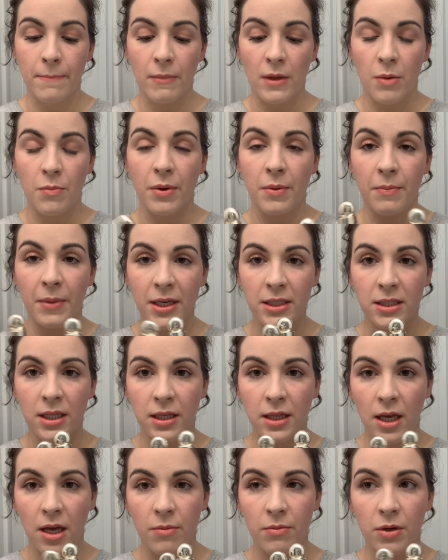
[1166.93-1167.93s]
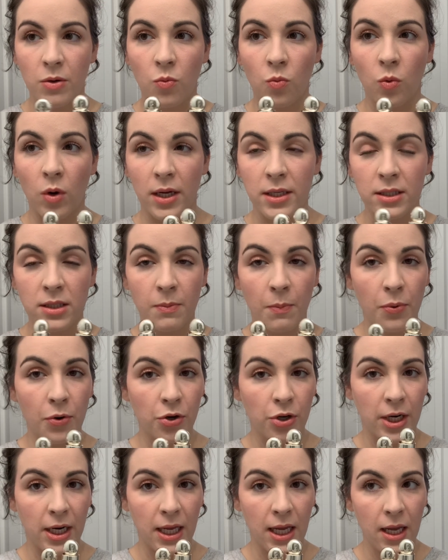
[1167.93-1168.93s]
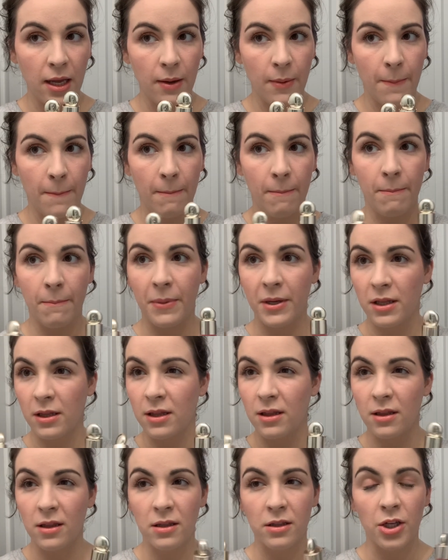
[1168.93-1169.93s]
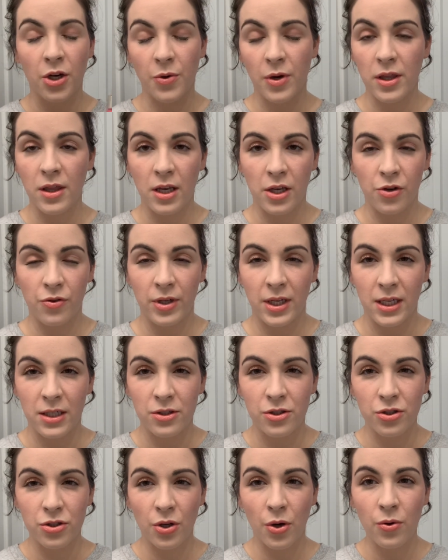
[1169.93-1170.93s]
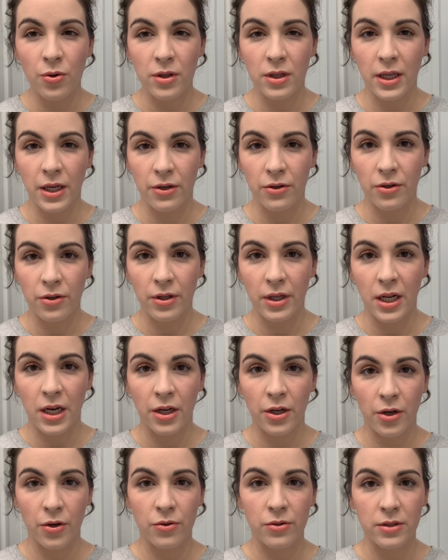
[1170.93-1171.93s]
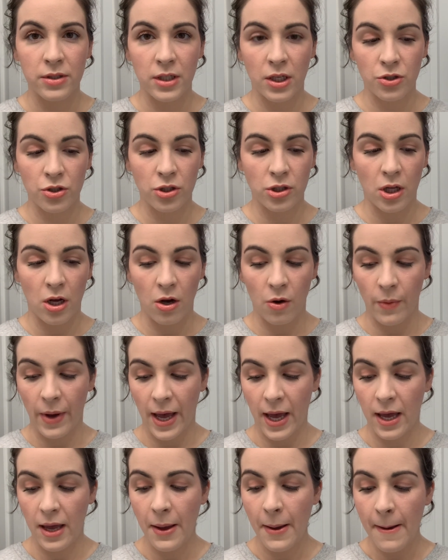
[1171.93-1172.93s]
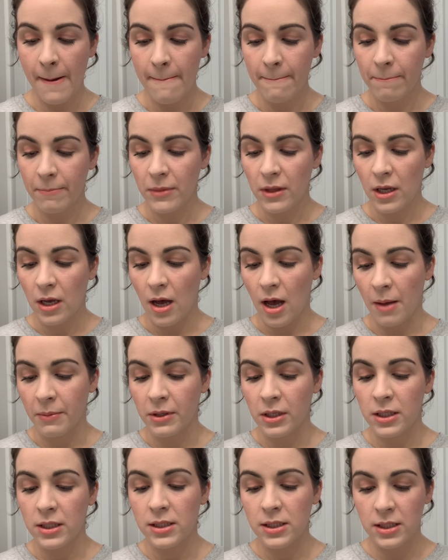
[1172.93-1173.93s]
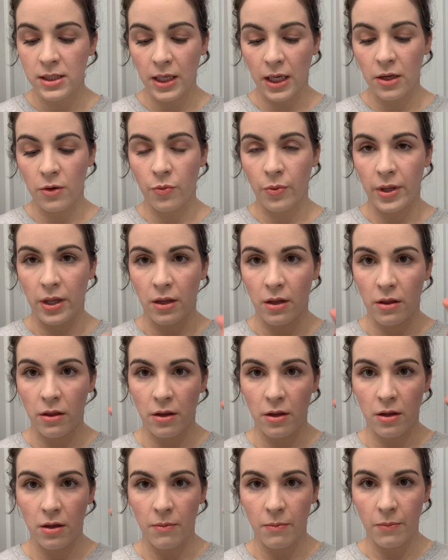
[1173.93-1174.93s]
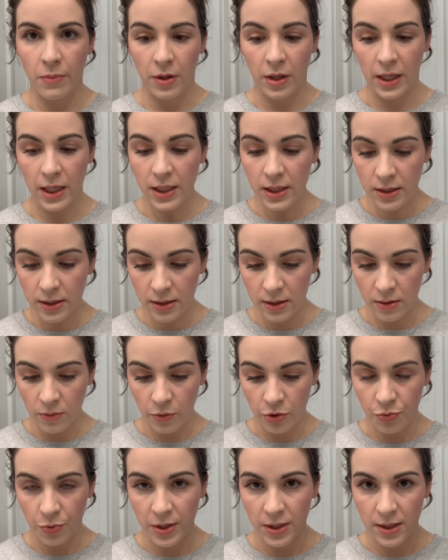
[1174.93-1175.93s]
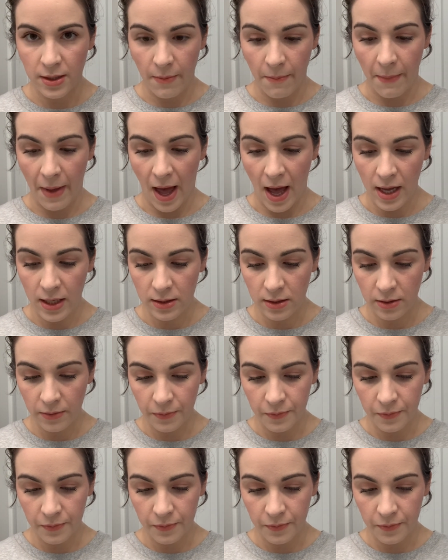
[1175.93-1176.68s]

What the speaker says: but mixing them was pretty, but knowing that you need so little and it goes such a long way, I'm gonna stick with Bliss, which was the matte